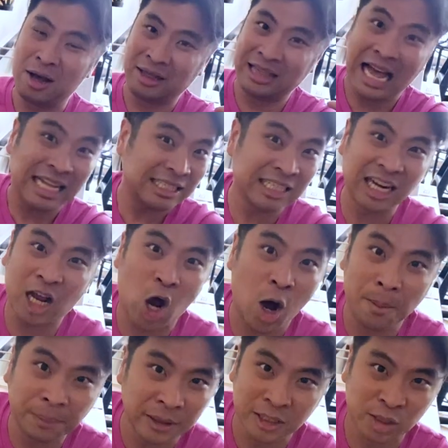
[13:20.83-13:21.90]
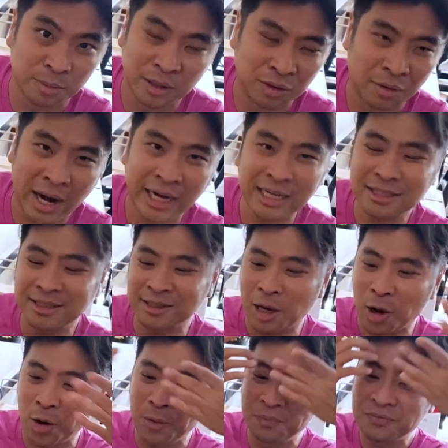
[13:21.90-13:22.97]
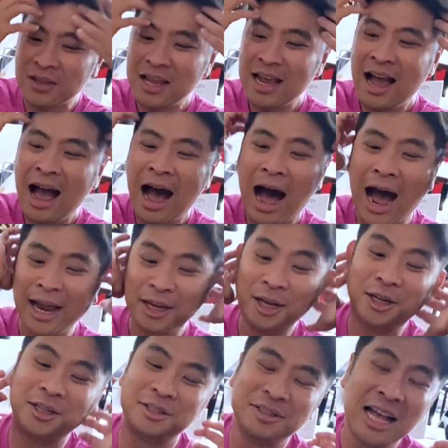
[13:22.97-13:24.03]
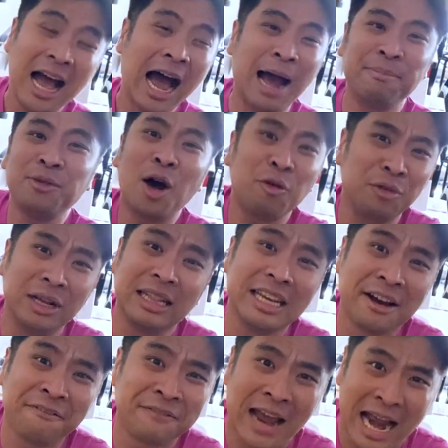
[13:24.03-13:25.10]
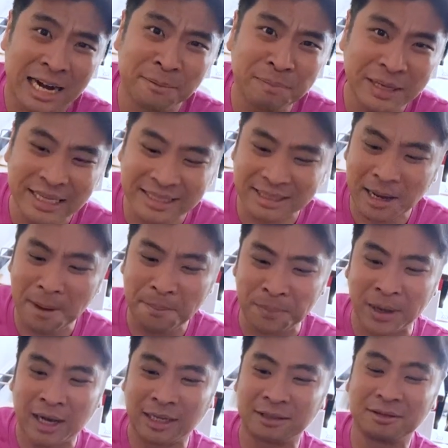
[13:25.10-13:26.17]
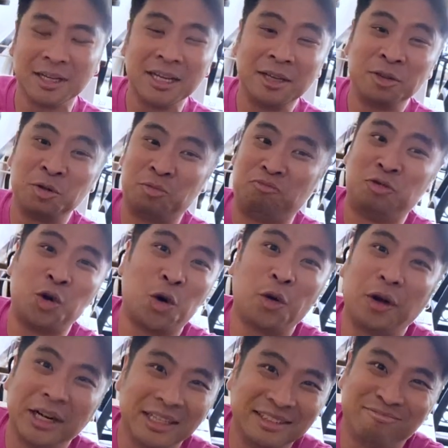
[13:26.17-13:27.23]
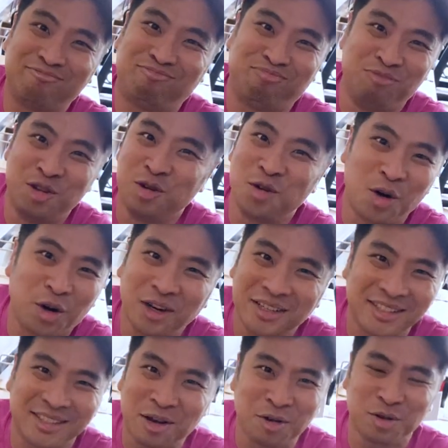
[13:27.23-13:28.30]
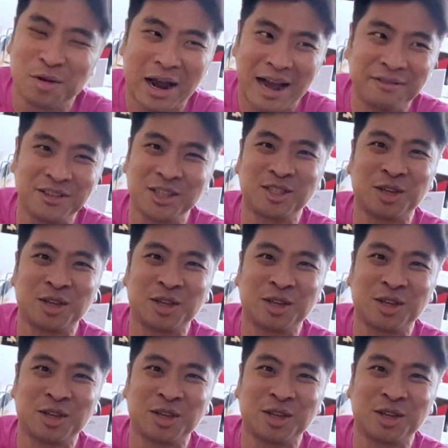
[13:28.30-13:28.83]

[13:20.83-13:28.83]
That's an accomplishment, right? So I I'm not really a fan of pizza, but you're in New York, so you have to.